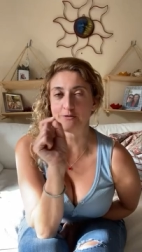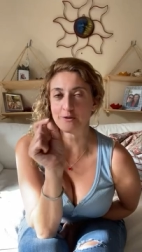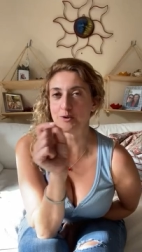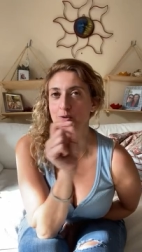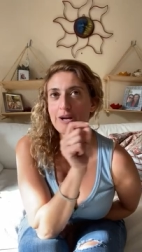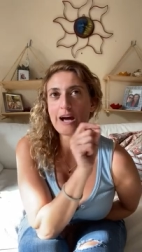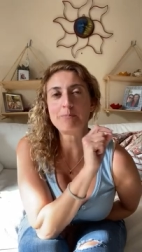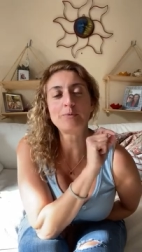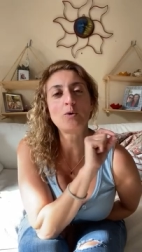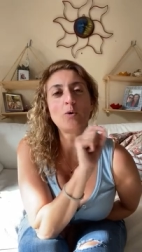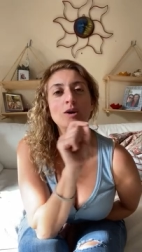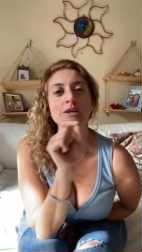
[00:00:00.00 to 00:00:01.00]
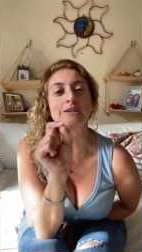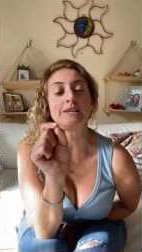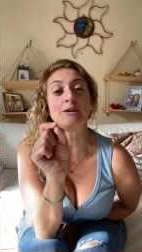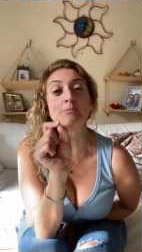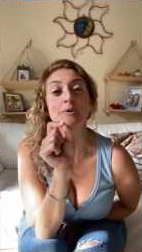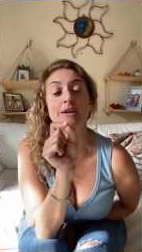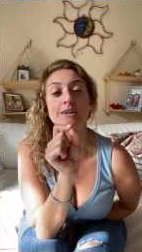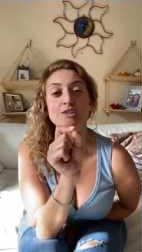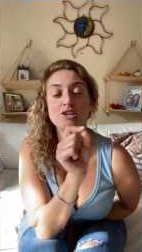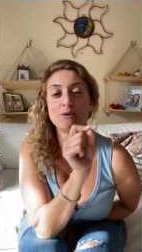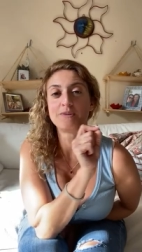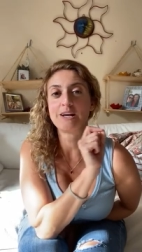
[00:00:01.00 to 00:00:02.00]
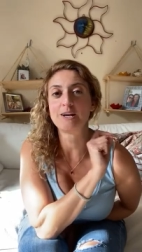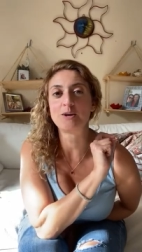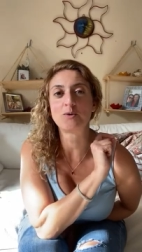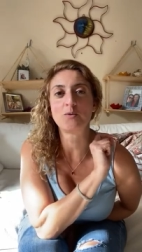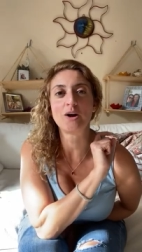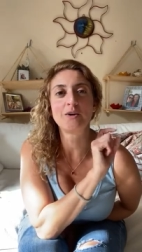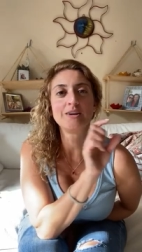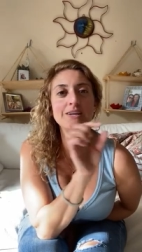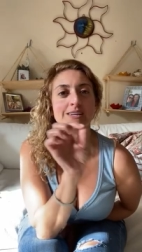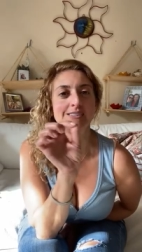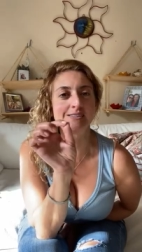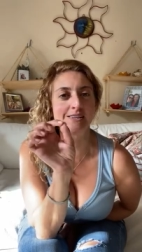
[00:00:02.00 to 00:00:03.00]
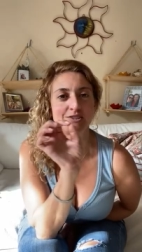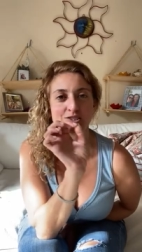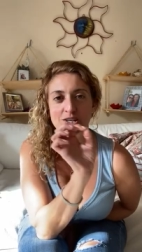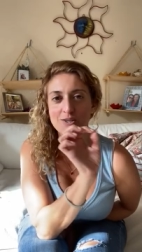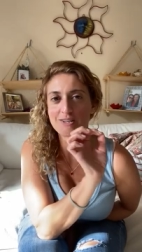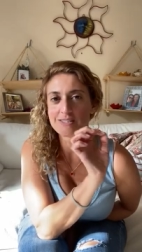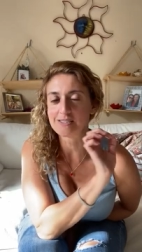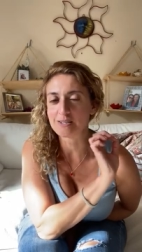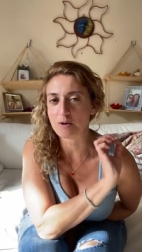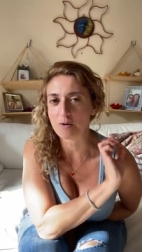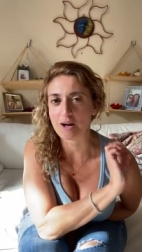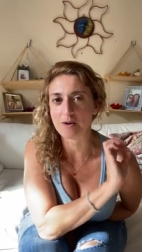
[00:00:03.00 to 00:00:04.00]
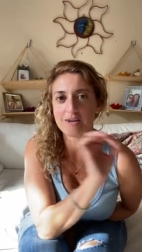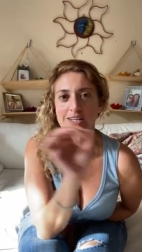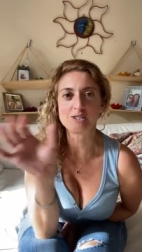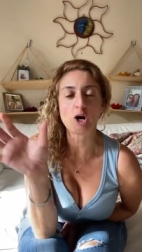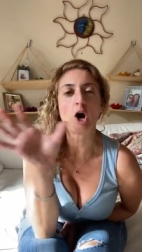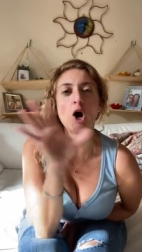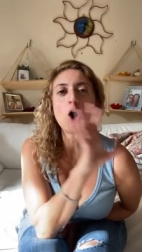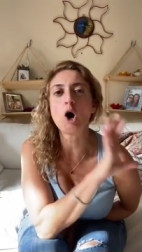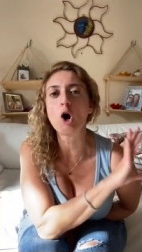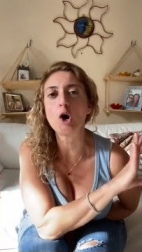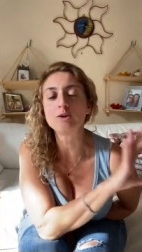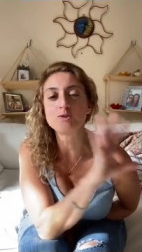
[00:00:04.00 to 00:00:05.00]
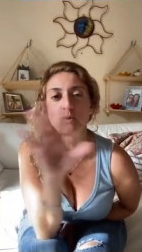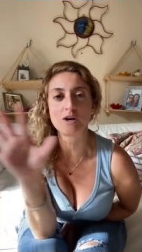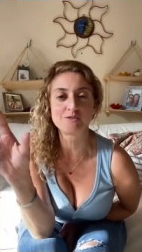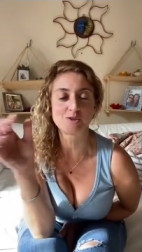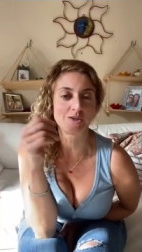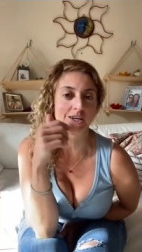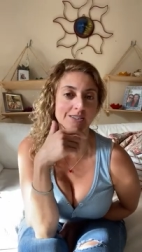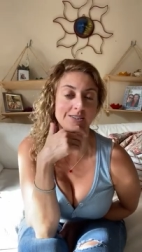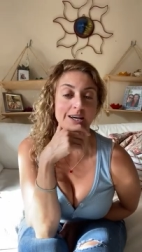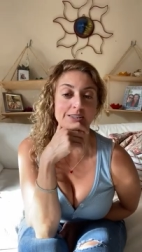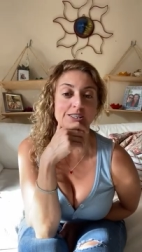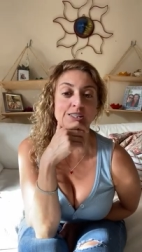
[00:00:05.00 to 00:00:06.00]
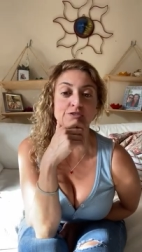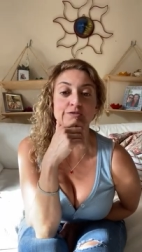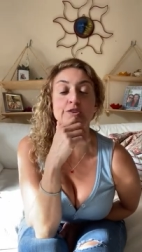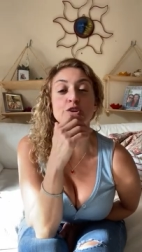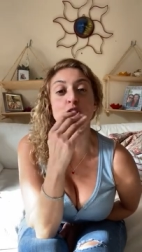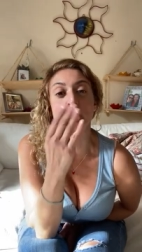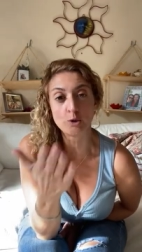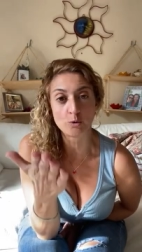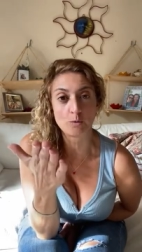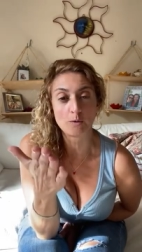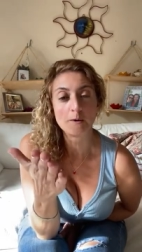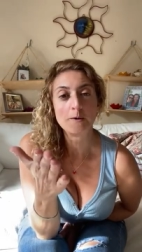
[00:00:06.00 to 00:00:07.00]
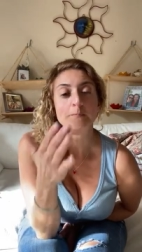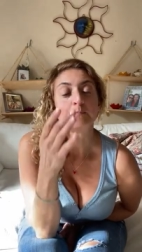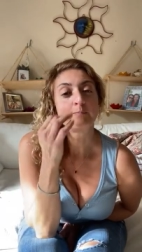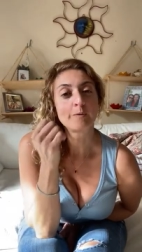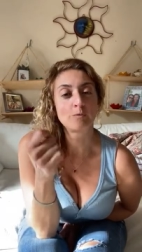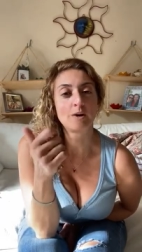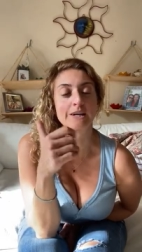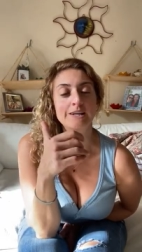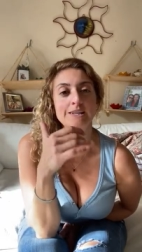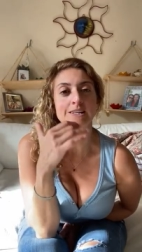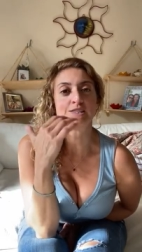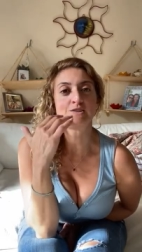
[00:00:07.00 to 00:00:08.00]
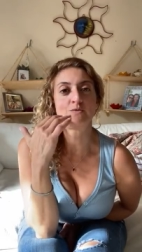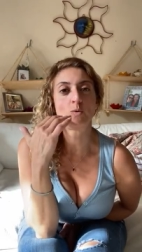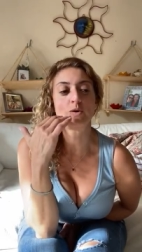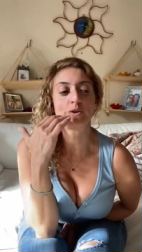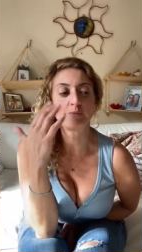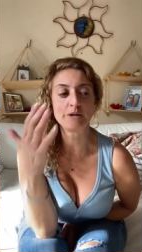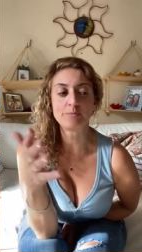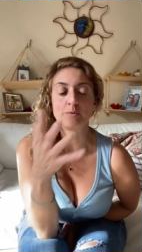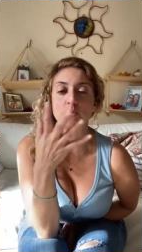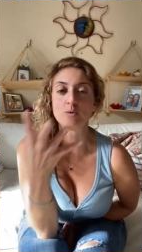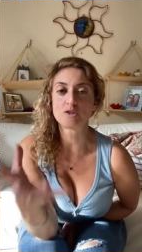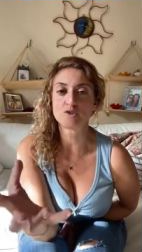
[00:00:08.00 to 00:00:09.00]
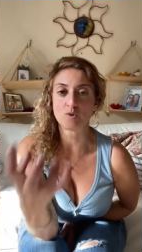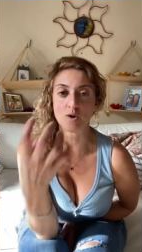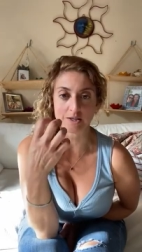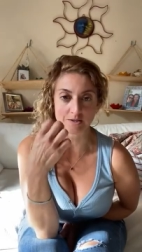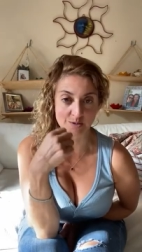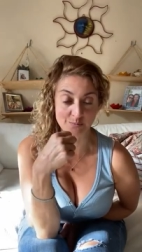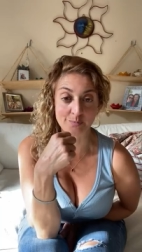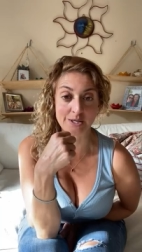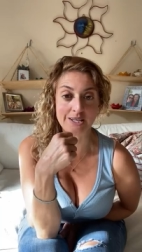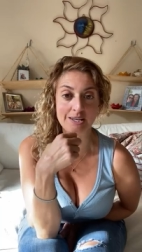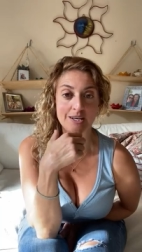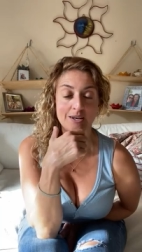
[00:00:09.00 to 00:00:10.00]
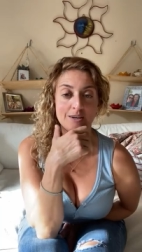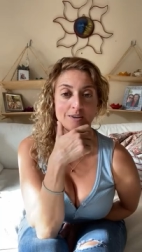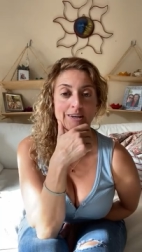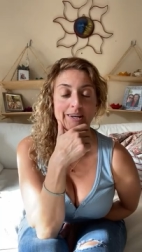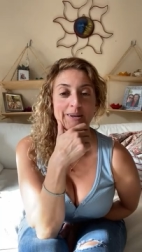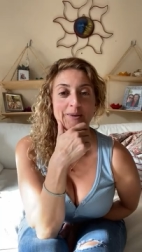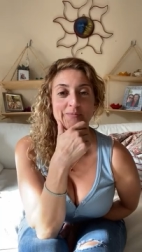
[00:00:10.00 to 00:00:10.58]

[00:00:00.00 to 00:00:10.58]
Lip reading: Virgo, Capricorn, Libra, Gemini, Aquarius, Sagittarius, Leo, Aries. All 12 zodiac signs. It's for you, right? It's for the people who are drawn to be here.